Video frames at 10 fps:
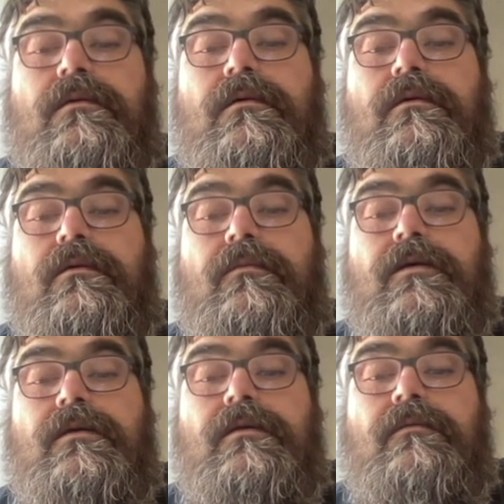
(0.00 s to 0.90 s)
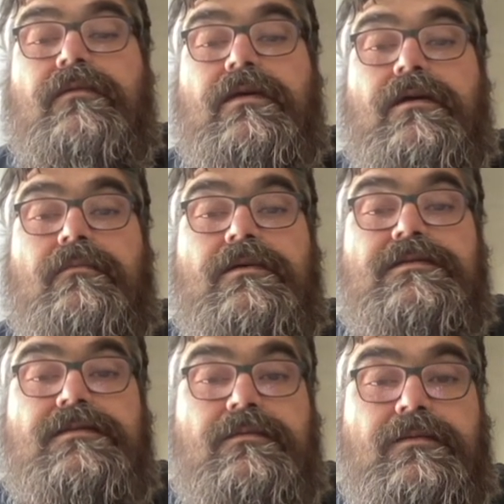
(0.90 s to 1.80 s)
Oh man, everything got
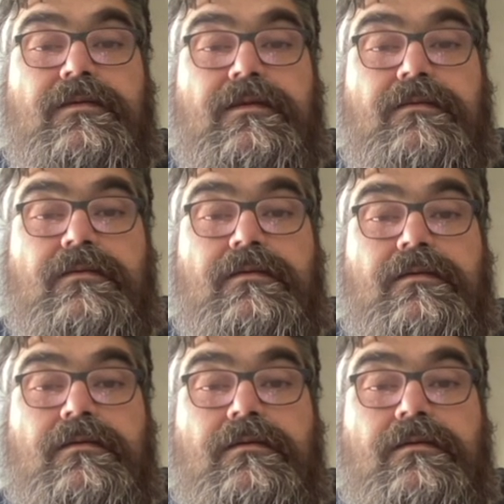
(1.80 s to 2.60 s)
messed up on that one.